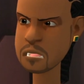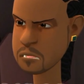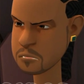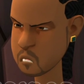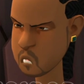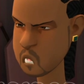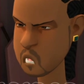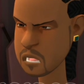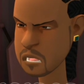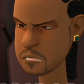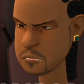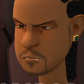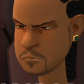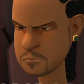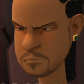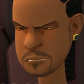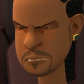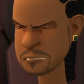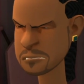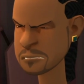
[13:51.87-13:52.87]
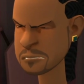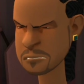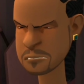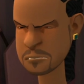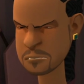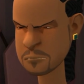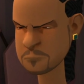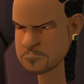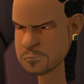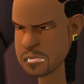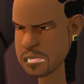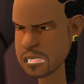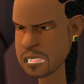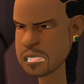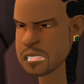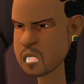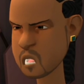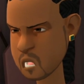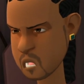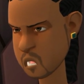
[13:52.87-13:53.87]
tears, get the
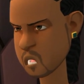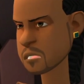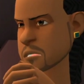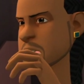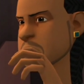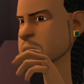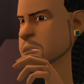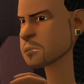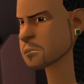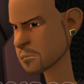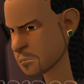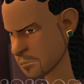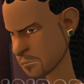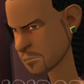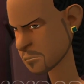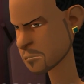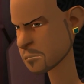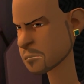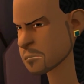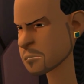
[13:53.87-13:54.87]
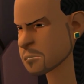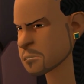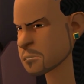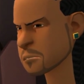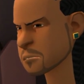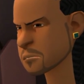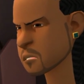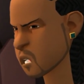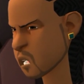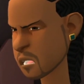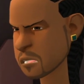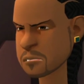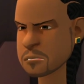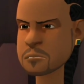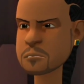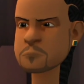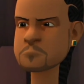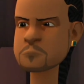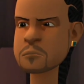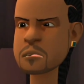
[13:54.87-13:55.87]
hell out of my house. Huh?
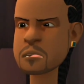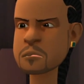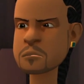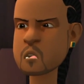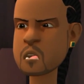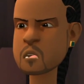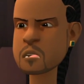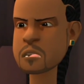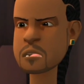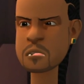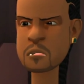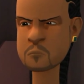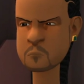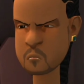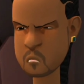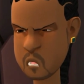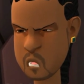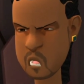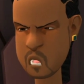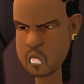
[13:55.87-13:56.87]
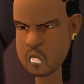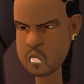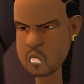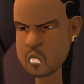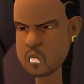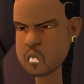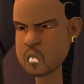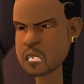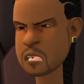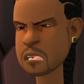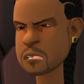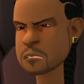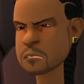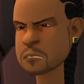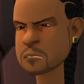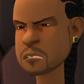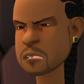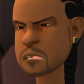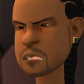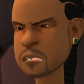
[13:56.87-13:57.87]
You're claiming holier than thou.
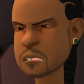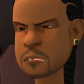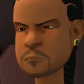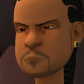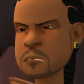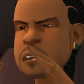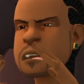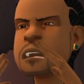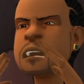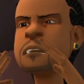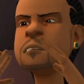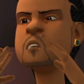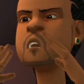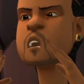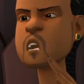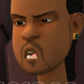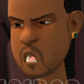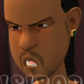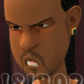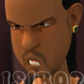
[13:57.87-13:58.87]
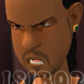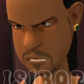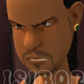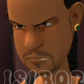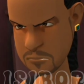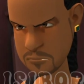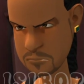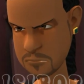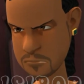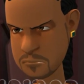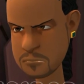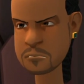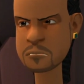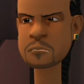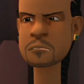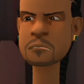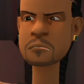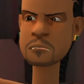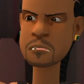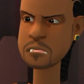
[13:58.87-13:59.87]
Did you not enjoy it?
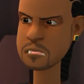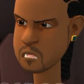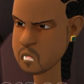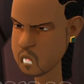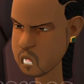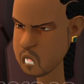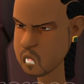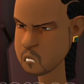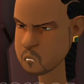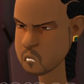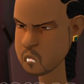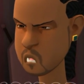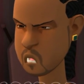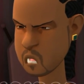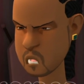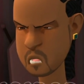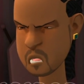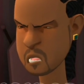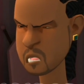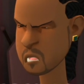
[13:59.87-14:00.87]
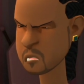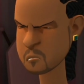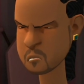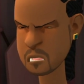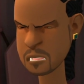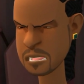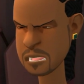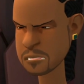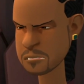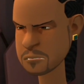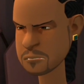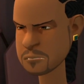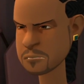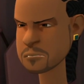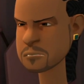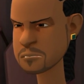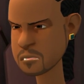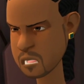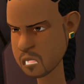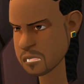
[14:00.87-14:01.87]
Have you not always wanted it?
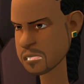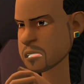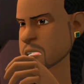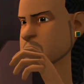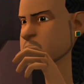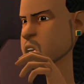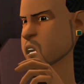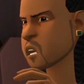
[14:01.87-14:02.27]
Of what